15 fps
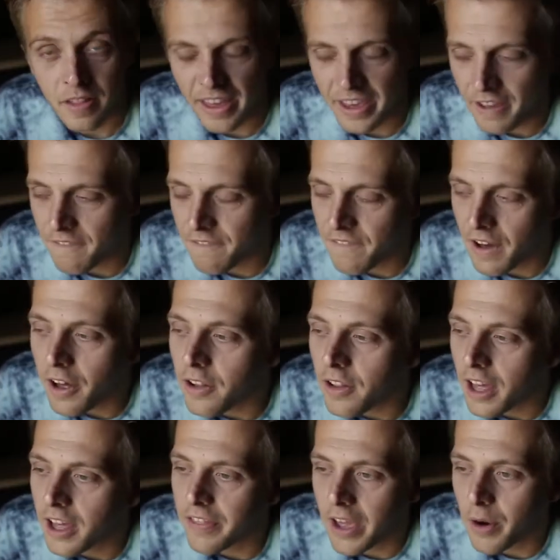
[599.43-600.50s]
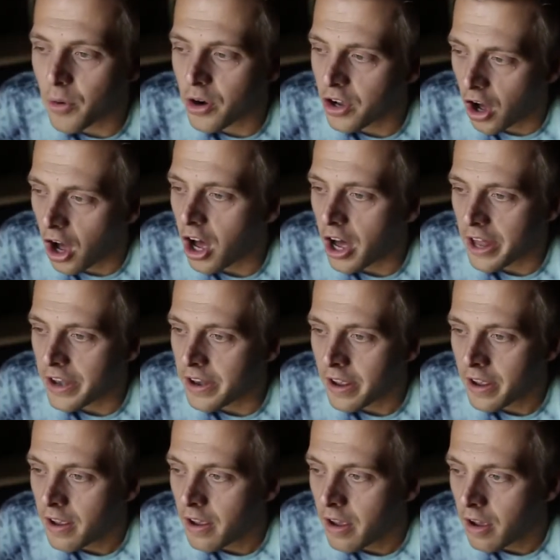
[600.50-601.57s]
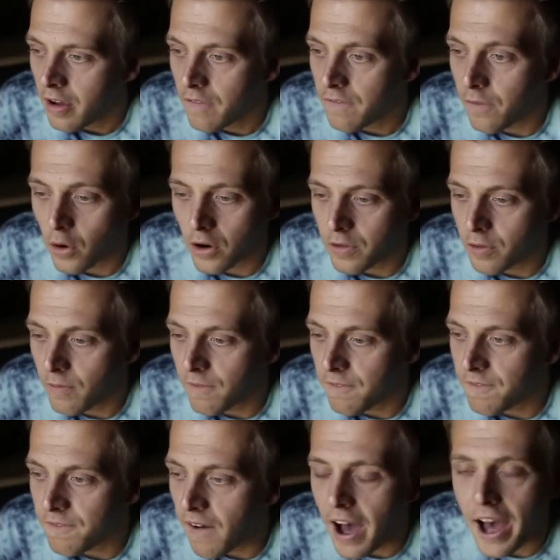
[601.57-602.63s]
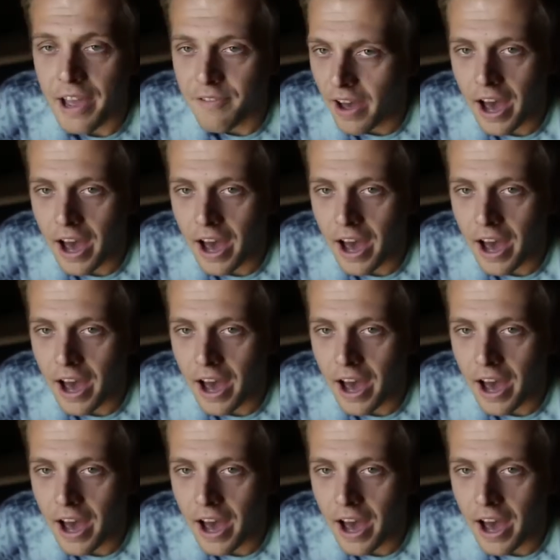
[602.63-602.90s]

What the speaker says: Like, it felt like they were gone for 5